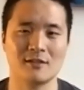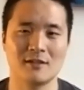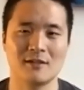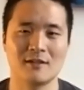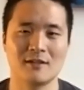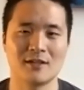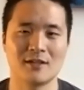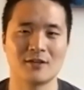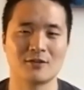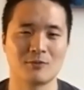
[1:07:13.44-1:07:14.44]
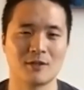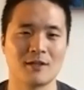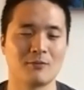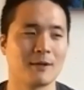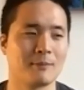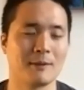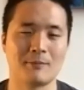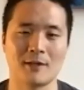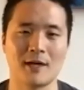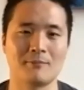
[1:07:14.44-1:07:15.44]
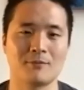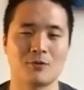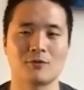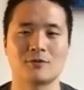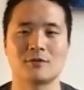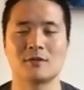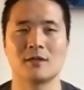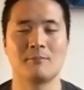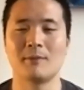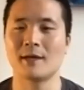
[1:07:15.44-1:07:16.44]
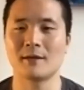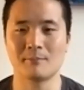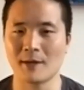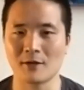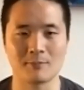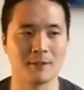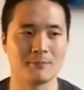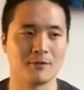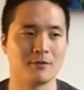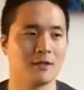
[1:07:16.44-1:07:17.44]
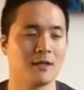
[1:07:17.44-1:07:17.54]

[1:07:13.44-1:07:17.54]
to really awake people up towards being better people.